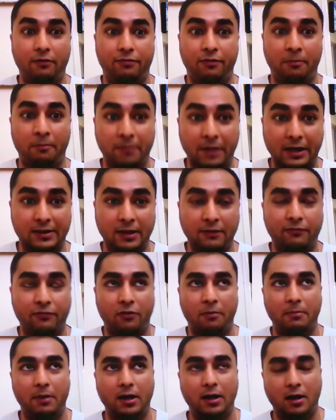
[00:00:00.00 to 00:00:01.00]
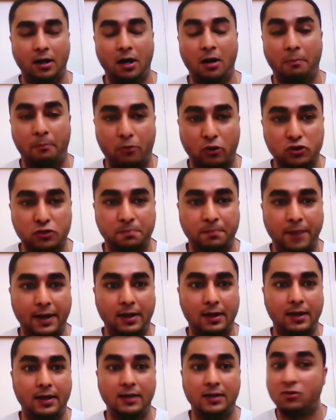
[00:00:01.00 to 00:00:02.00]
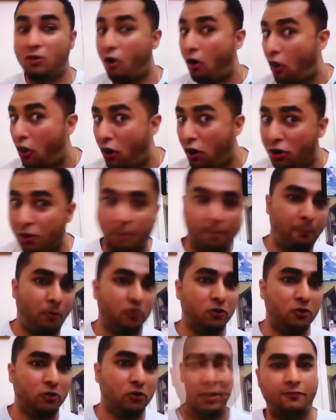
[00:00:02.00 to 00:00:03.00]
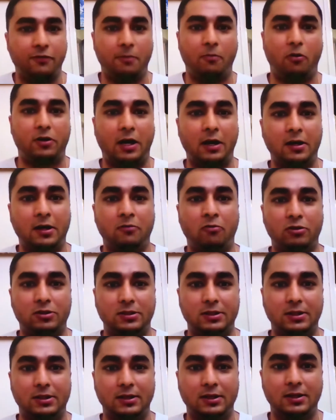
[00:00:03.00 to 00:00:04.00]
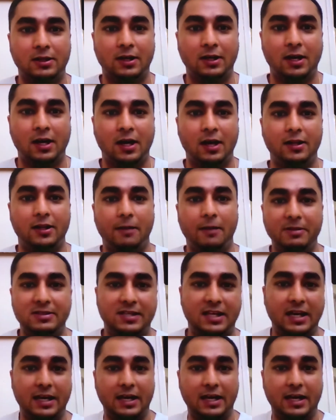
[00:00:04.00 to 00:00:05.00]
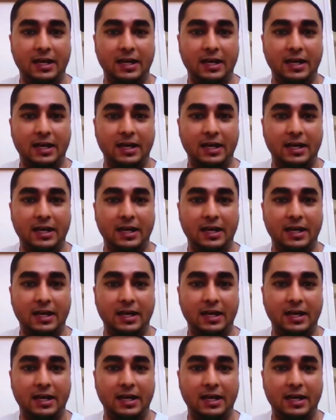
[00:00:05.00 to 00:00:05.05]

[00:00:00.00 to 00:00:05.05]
from getting from a prospect is all the positive about Kangen water. That means